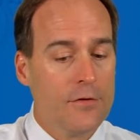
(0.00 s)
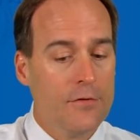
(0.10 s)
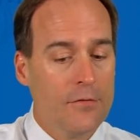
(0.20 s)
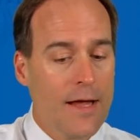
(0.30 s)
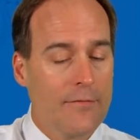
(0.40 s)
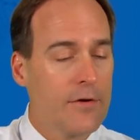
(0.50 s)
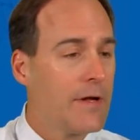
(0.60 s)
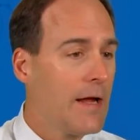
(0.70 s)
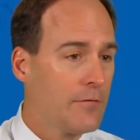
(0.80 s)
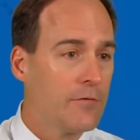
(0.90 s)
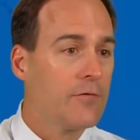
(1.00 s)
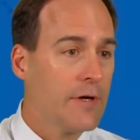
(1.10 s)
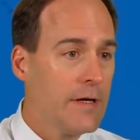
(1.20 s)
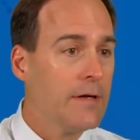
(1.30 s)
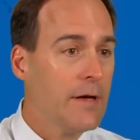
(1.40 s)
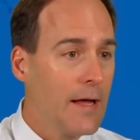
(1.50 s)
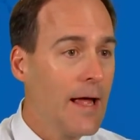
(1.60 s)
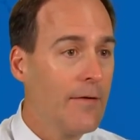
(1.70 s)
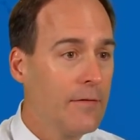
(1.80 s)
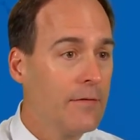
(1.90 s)
to have their cancer treated,
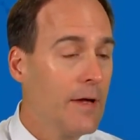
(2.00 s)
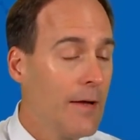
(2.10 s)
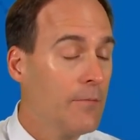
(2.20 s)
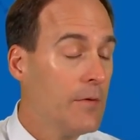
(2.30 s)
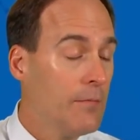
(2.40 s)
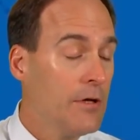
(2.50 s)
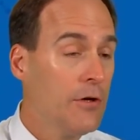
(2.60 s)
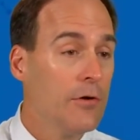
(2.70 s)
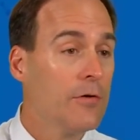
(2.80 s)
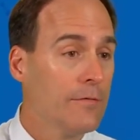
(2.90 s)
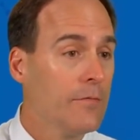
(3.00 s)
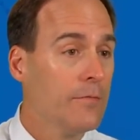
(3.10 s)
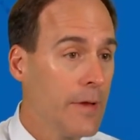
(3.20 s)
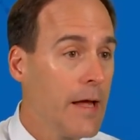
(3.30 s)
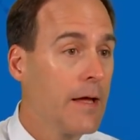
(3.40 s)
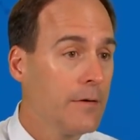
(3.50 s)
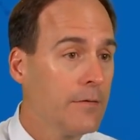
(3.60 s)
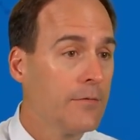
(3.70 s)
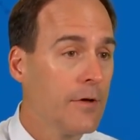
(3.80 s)
help them be cured from that.